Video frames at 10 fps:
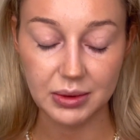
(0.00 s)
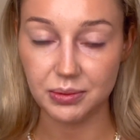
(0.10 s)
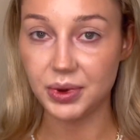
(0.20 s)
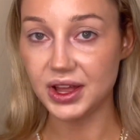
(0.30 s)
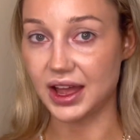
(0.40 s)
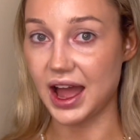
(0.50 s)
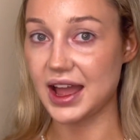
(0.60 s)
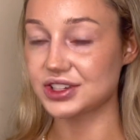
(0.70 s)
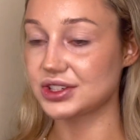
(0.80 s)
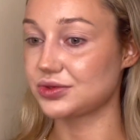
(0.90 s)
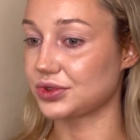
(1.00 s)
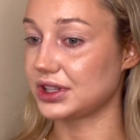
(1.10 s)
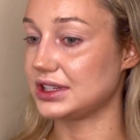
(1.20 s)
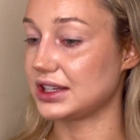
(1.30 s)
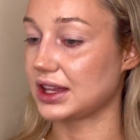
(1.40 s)
but I actually really
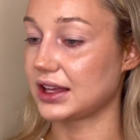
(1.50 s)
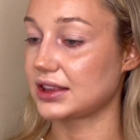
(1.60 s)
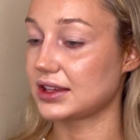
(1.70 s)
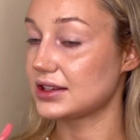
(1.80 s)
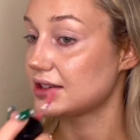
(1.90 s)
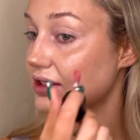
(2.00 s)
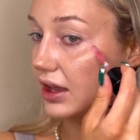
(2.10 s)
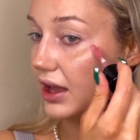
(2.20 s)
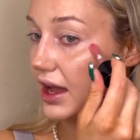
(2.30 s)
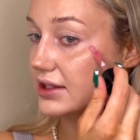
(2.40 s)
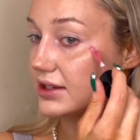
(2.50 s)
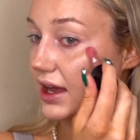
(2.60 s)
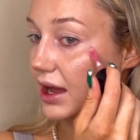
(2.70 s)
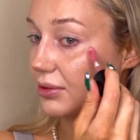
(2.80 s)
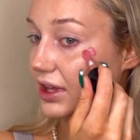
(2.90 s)
did like this. It has an
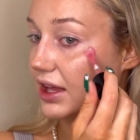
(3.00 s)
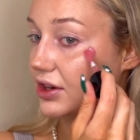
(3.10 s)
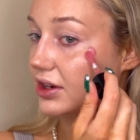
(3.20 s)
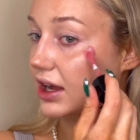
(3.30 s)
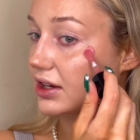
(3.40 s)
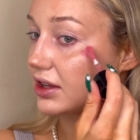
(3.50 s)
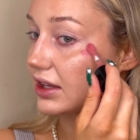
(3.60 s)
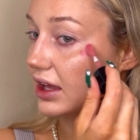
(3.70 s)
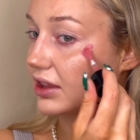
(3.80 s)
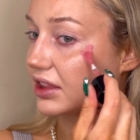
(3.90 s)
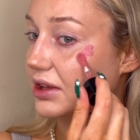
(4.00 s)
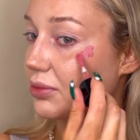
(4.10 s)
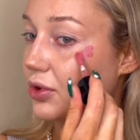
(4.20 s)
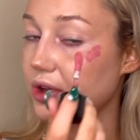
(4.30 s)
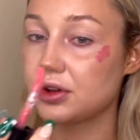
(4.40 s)
applicator, kind of like a lip
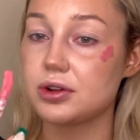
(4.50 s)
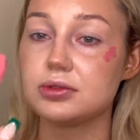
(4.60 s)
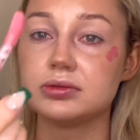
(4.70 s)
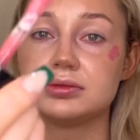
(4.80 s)
oil,